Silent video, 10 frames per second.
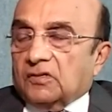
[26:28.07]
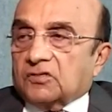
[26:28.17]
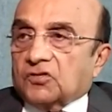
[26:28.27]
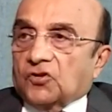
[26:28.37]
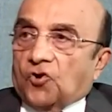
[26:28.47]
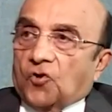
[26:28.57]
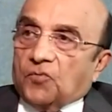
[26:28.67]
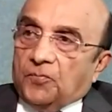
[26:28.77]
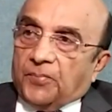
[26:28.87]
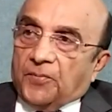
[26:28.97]
So the
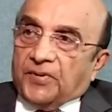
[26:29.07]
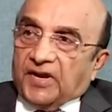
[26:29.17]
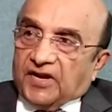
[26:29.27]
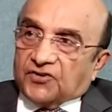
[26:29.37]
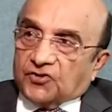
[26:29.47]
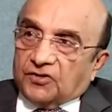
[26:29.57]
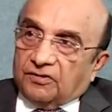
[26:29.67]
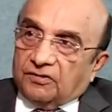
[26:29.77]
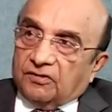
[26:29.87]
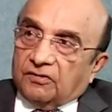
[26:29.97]
normal pumping
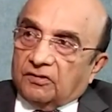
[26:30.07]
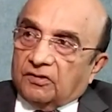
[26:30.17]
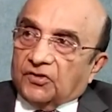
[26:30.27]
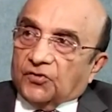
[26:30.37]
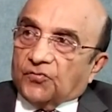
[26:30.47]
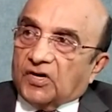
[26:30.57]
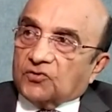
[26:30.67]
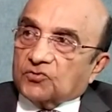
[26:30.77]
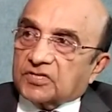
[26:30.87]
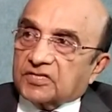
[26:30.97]
action
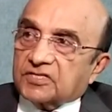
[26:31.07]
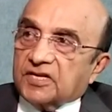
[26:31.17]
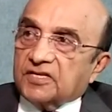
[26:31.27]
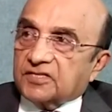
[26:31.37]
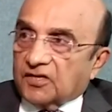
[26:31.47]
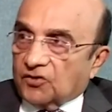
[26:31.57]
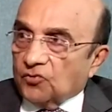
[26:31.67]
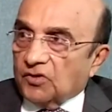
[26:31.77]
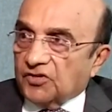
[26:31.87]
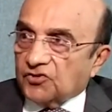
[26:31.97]
required to sustain
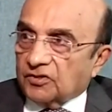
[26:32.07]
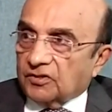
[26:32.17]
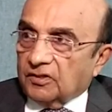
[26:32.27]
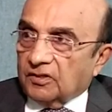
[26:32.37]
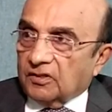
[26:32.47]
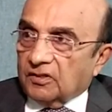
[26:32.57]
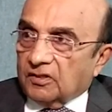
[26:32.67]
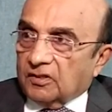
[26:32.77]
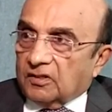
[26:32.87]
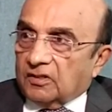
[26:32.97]
circulation
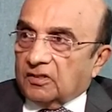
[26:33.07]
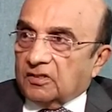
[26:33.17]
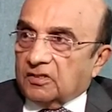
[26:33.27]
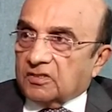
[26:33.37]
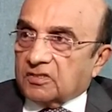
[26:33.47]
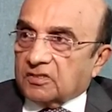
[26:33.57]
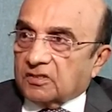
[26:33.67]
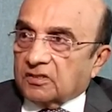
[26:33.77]
is